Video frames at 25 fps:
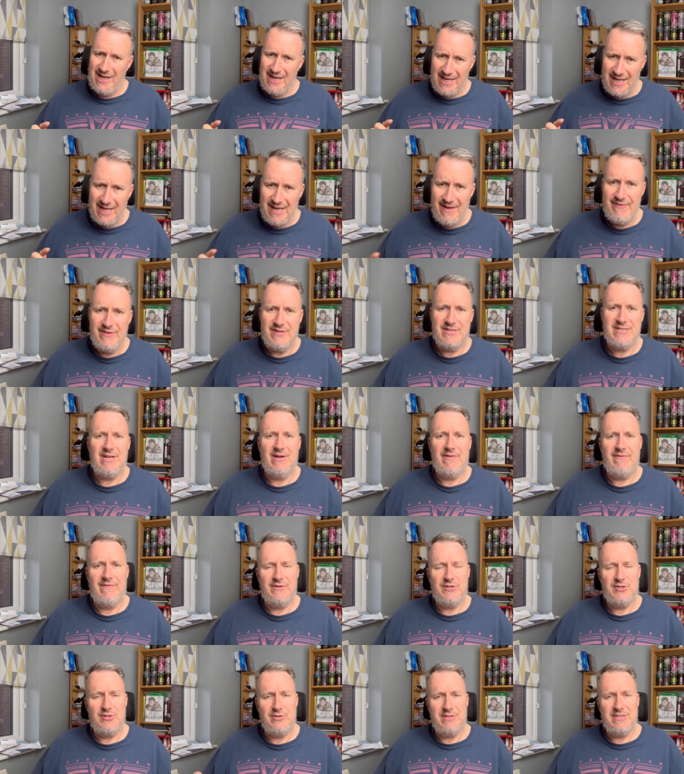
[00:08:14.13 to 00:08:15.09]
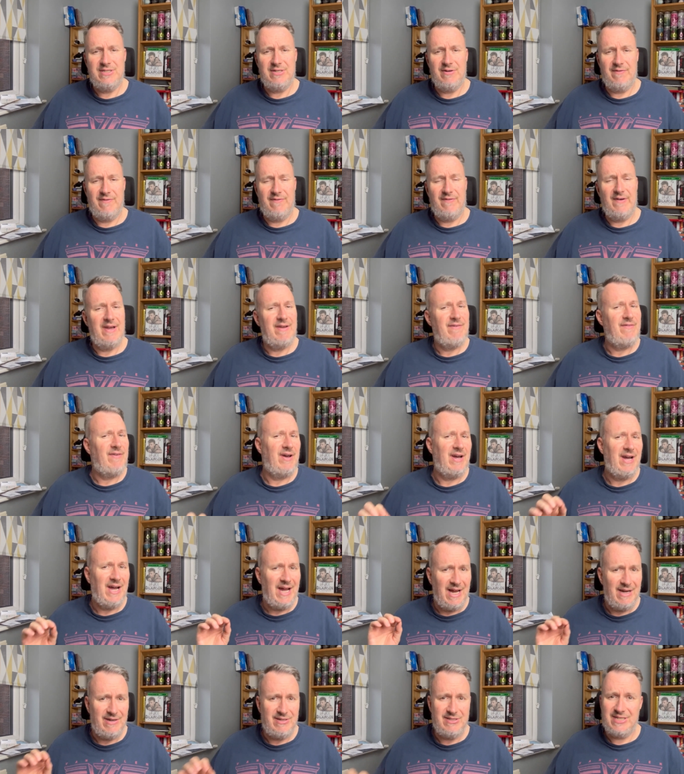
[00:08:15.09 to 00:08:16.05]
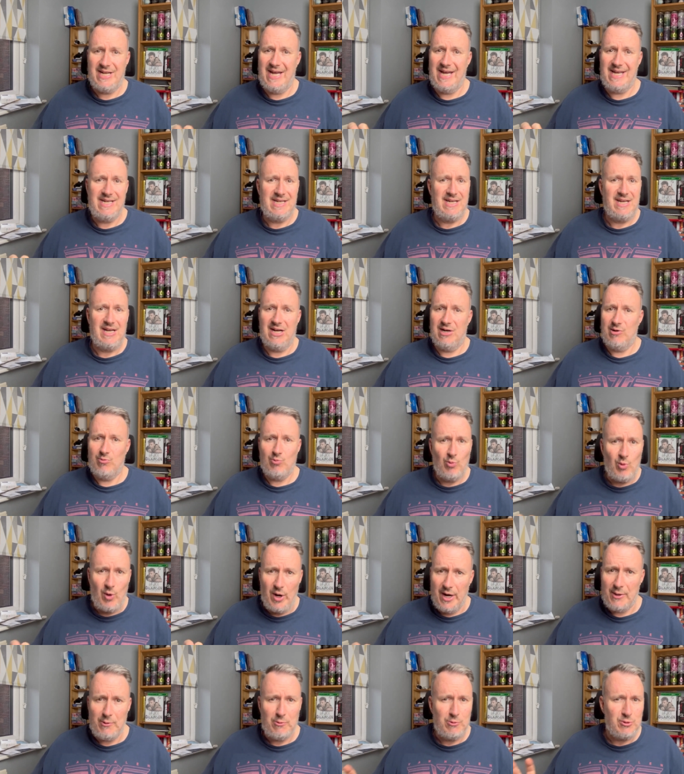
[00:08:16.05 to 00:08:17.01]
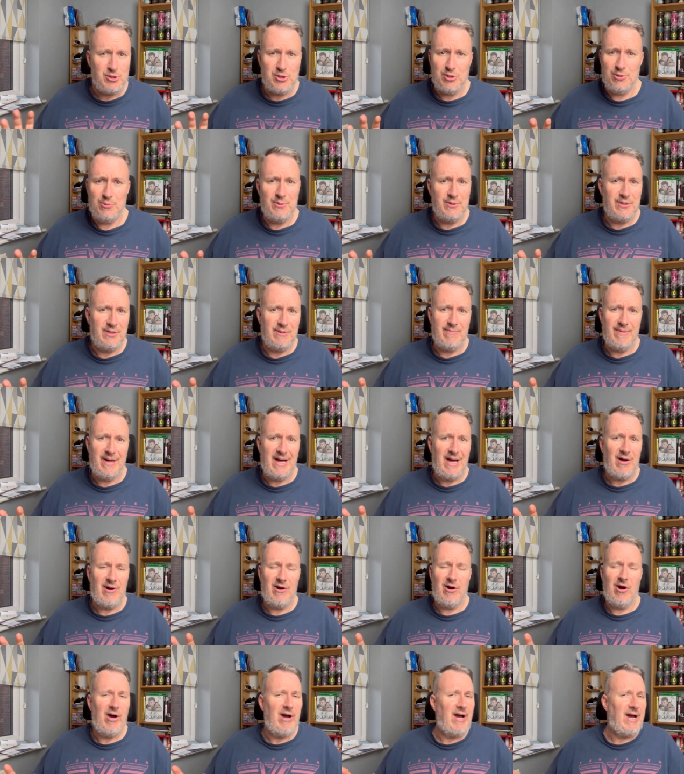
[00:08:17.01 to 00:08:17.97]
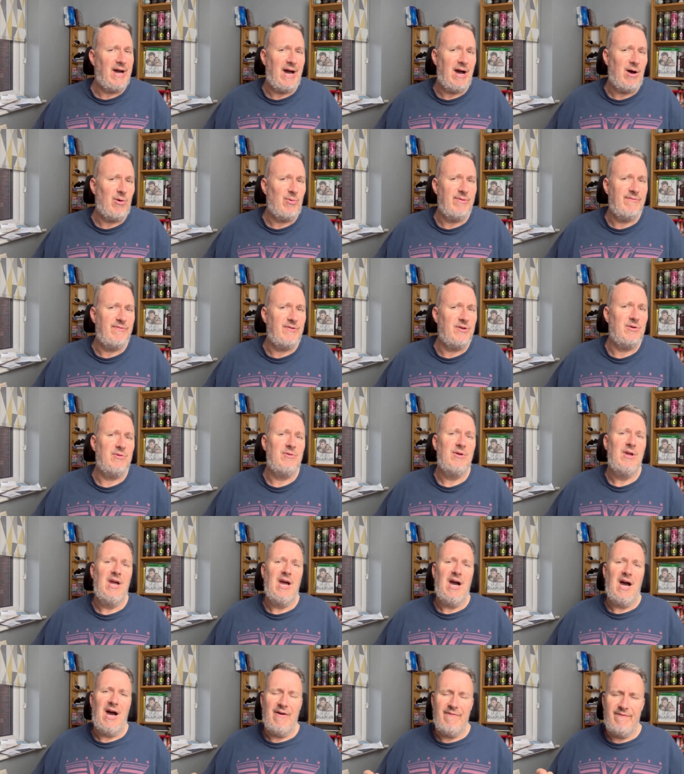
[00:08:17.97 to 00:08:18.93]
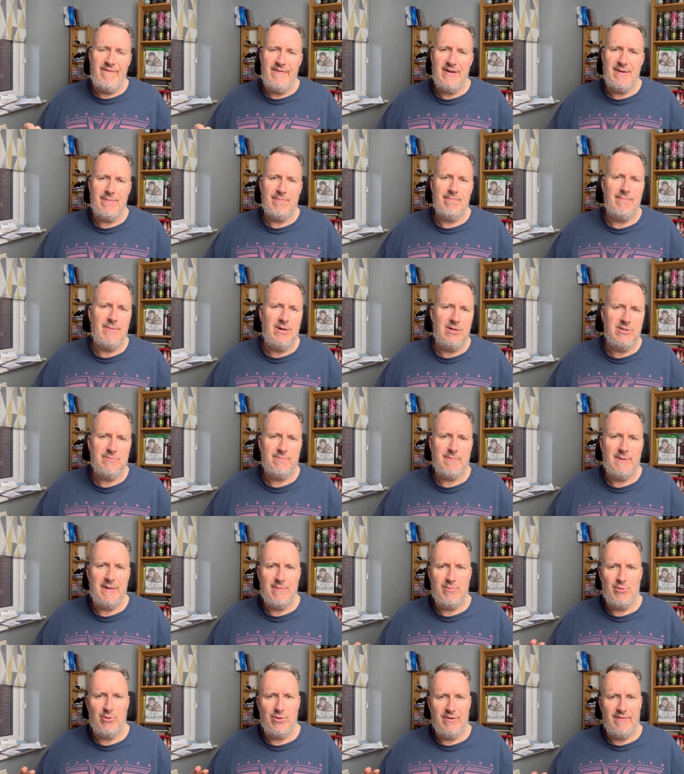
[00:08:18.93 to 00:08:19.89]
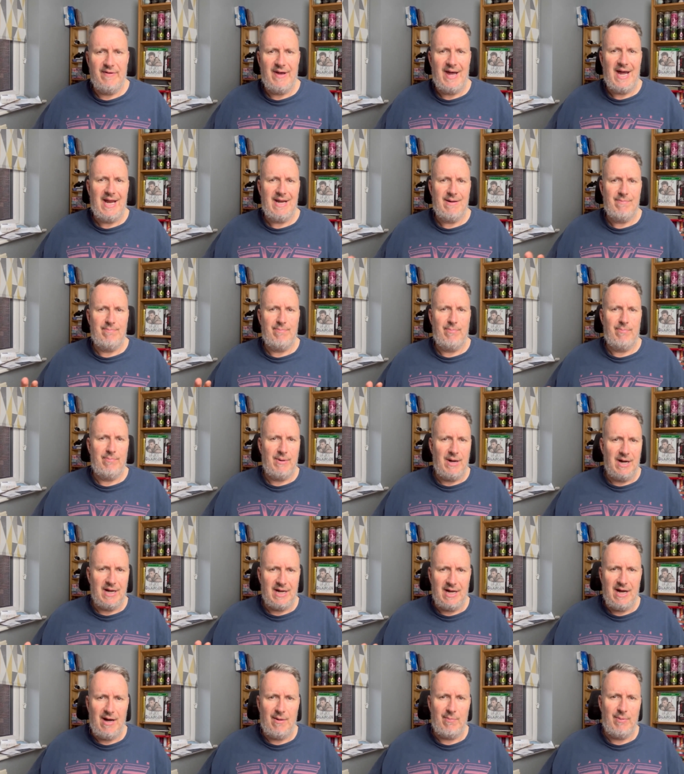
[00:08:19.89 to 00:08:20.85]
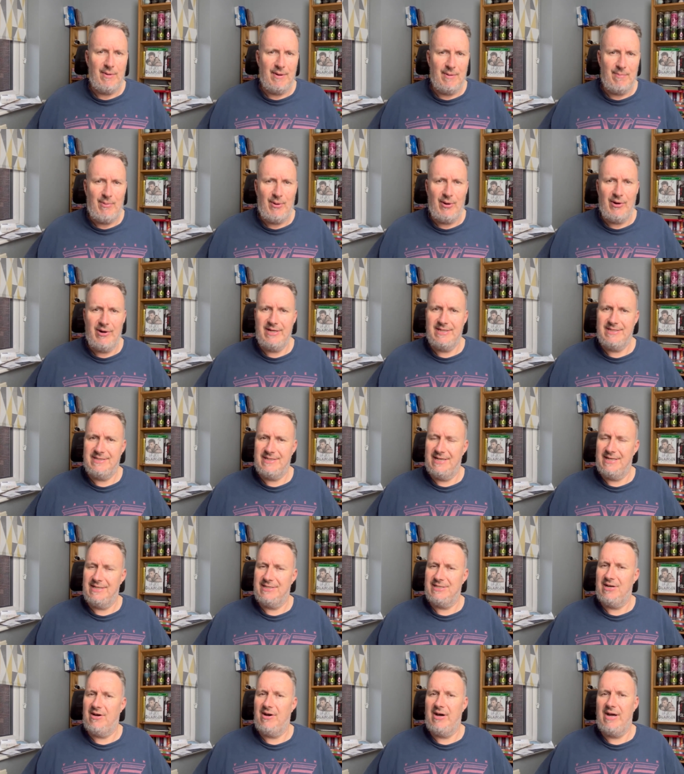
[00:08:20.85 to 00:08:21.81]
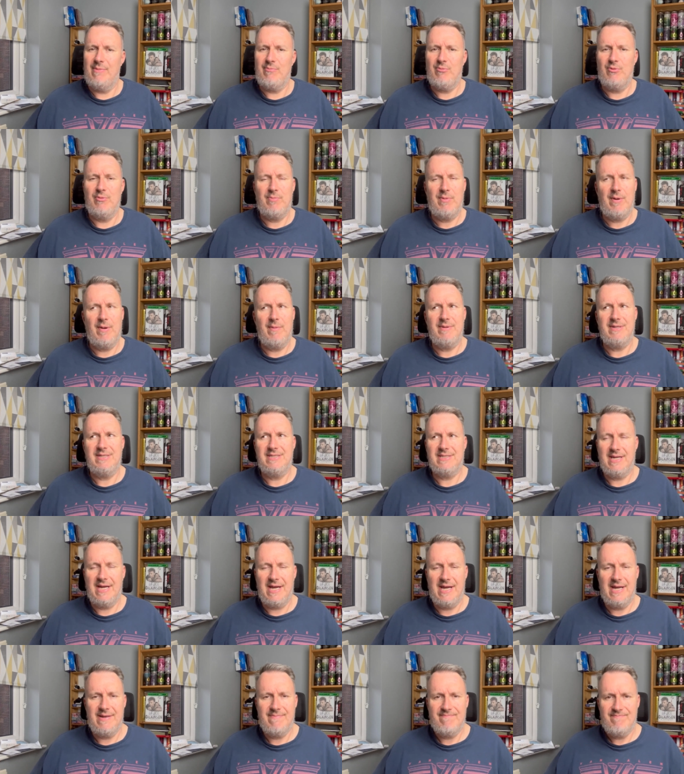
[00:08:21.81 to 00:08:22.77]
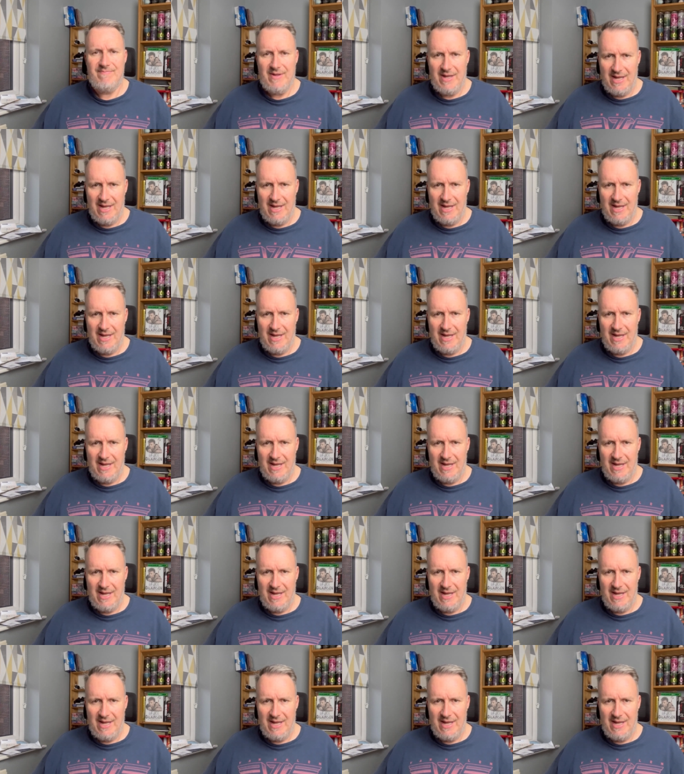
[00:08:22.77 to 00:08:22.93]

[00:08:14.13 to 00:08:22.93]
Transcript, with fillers: Give yourself, do yourself a favour and take one or two of them out, out with you. I think most people that have had a couple of Polly's at a time will probably say,